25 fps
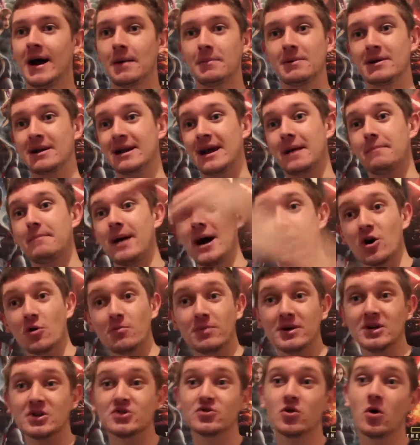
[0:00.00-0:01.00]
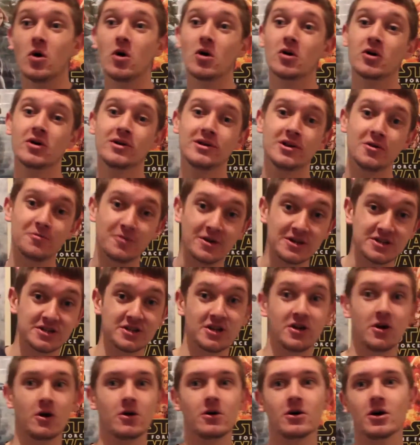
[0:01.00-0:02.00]
Maybe get Michael B. Jordan, Lupita
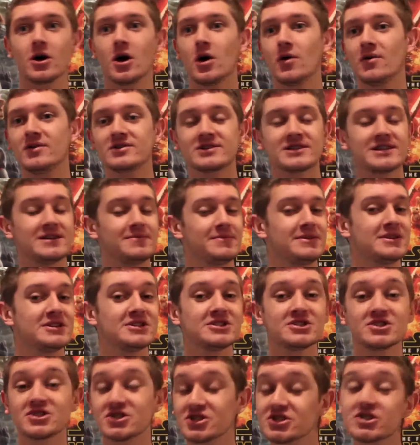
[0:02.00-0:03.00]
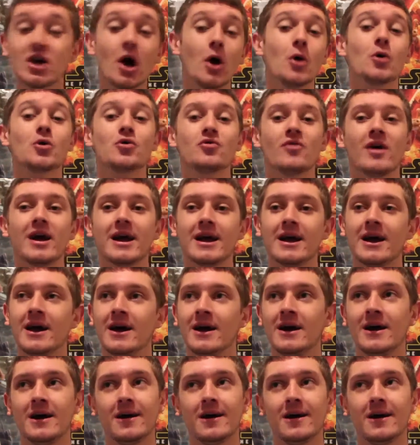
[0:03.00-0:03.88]
Nyong'o. It's going to be so great.